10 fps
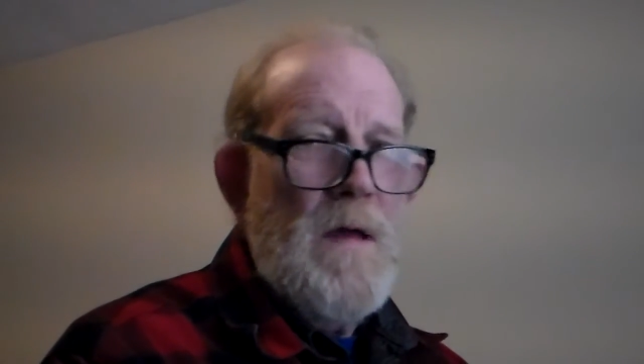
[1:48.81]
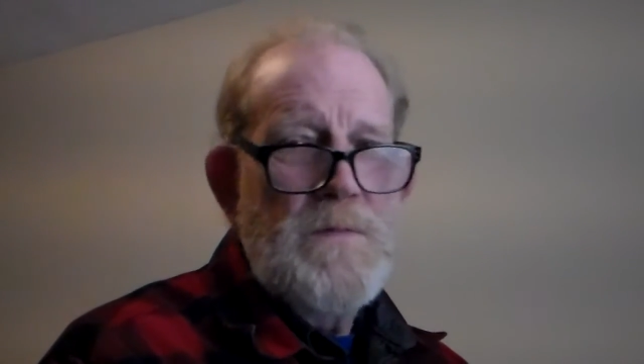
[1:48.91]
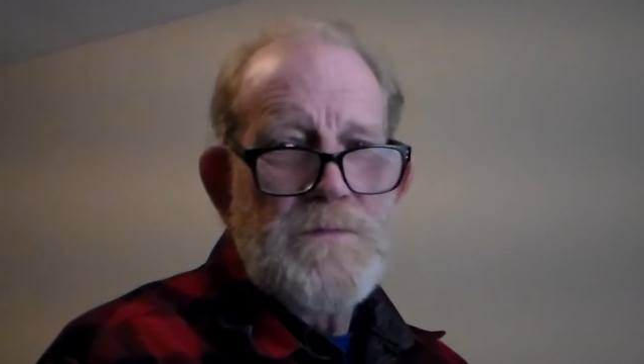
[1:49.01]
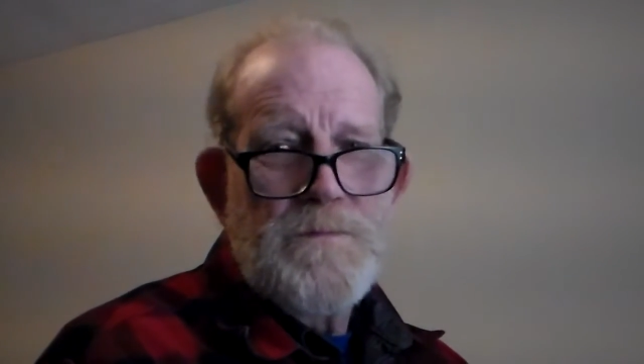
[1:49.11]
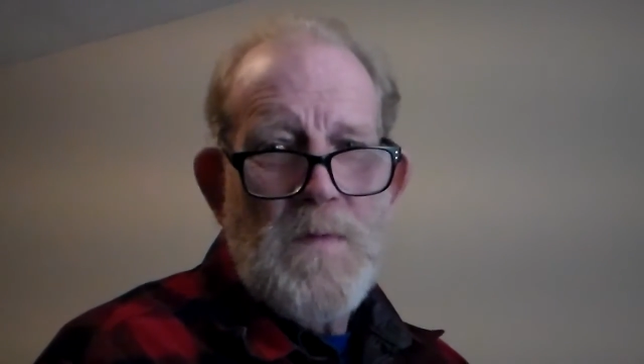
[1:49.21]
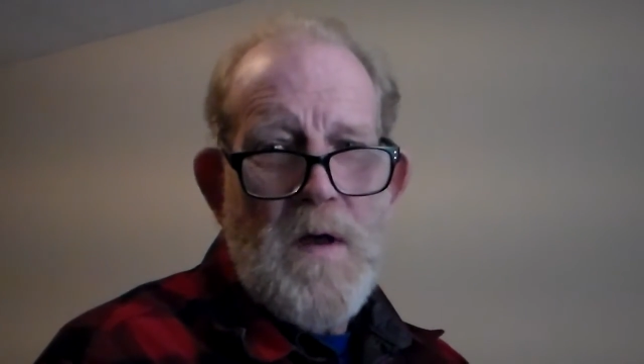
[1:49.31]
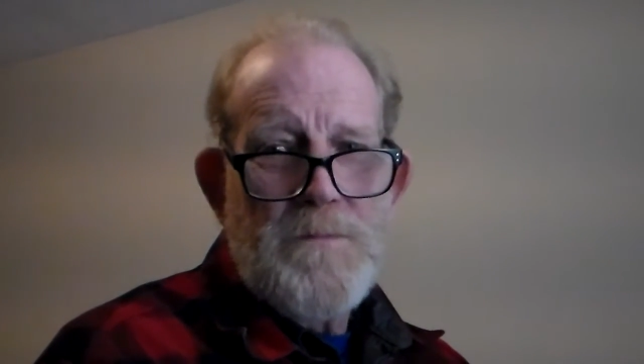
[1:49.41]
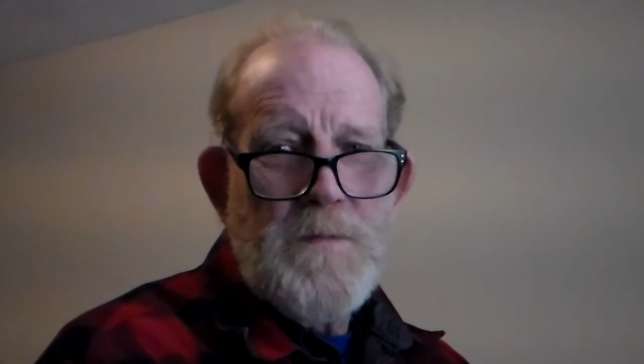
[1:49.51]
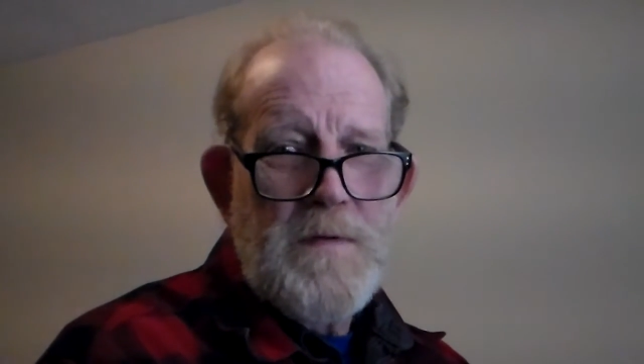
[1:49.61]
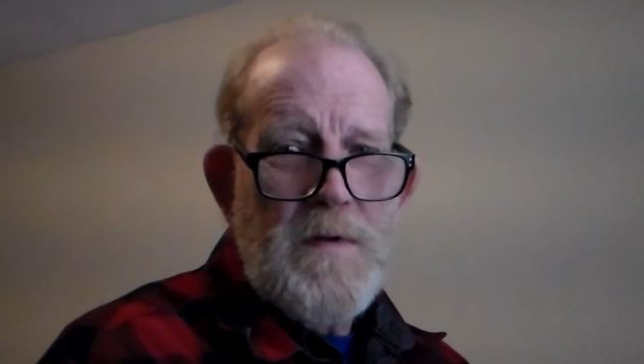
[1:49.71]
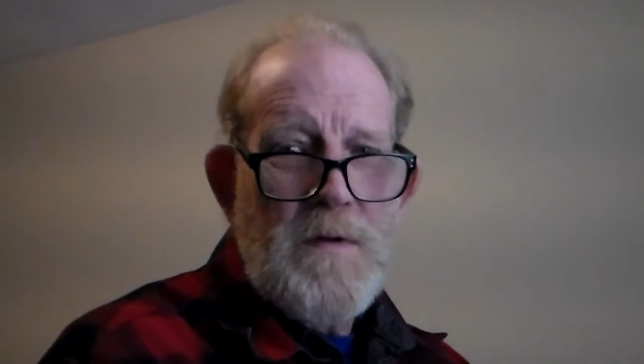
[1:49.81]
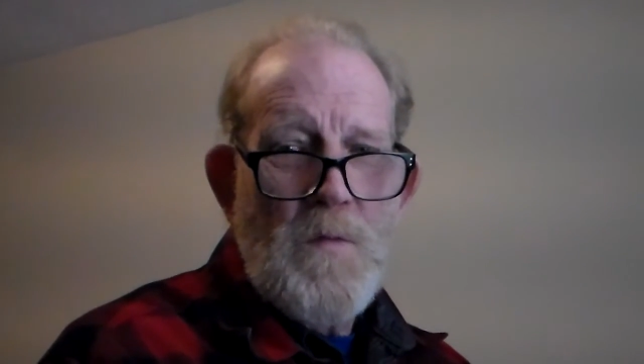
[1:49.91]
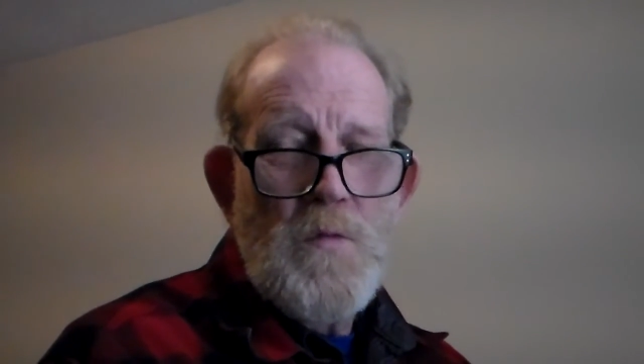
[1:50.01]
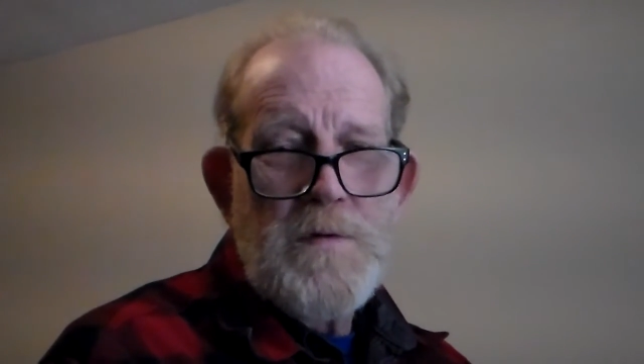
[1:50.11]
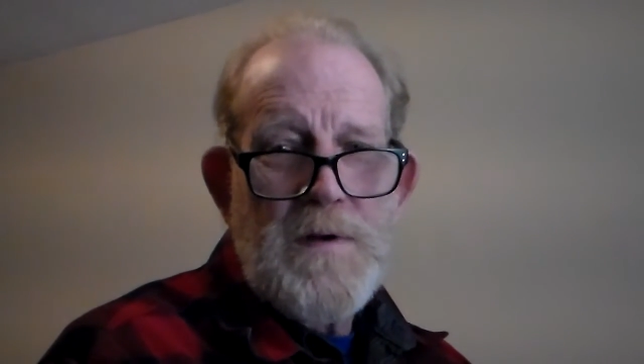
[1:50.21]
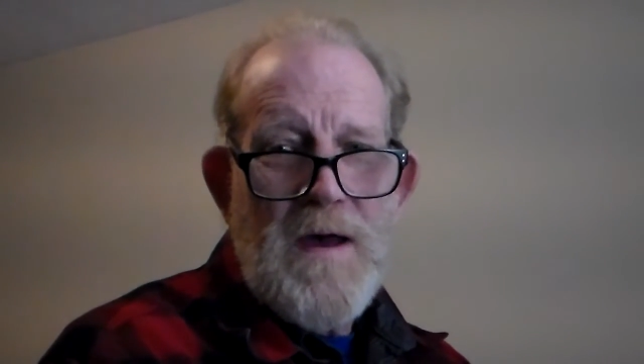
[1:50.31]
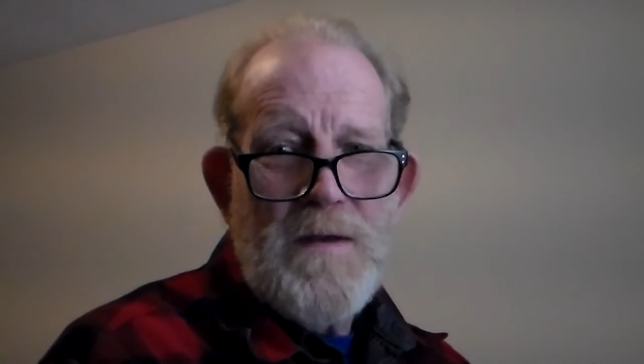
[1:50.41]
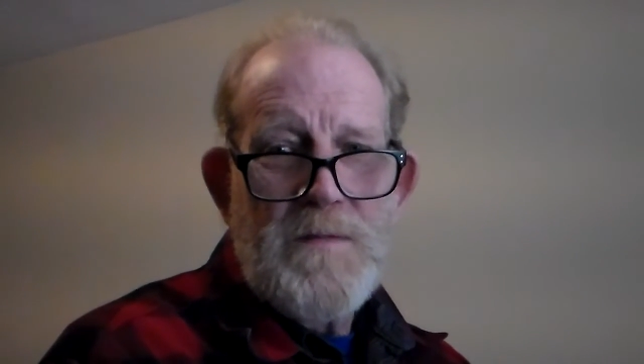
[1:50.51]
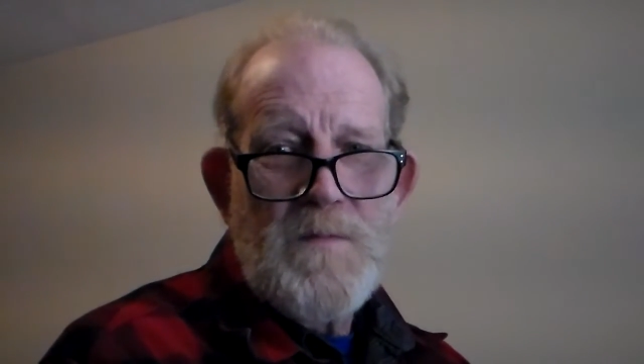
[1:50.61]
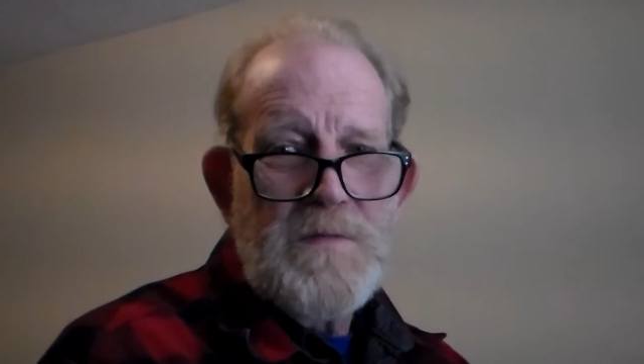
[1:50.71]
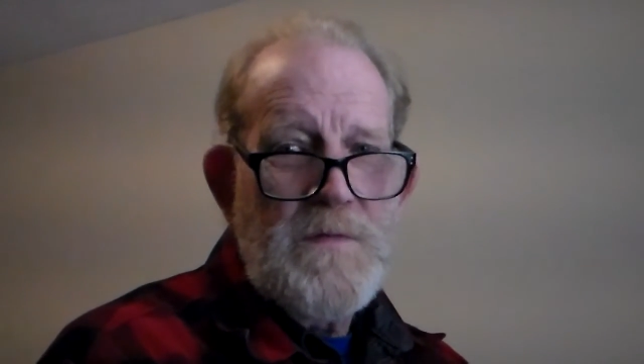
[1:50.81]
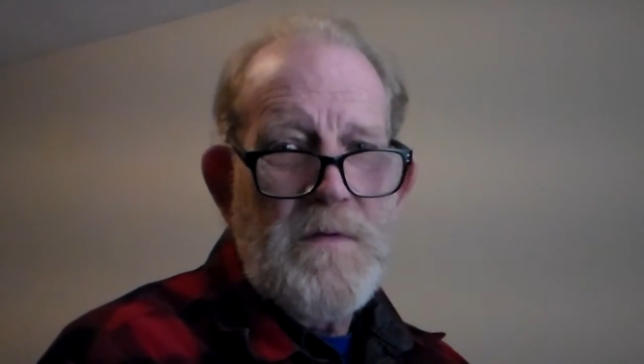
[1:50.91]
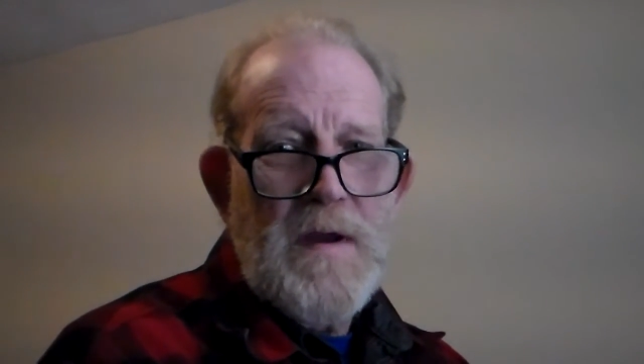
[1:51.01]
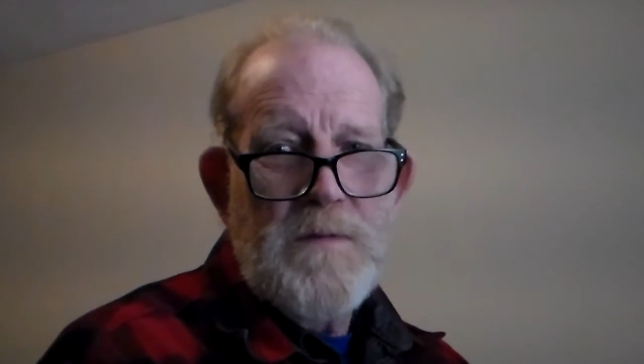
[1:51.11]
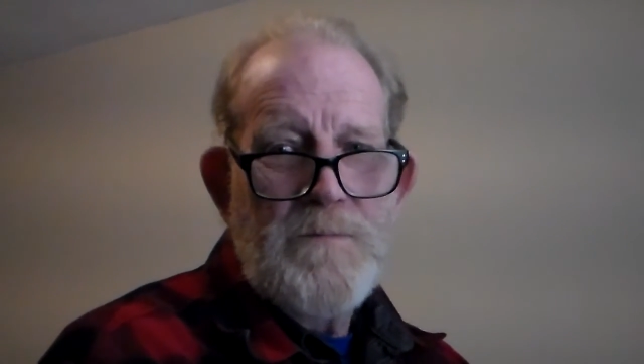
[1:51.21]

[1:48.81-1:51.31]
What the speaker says: was off grid on a woodlot in Missouri,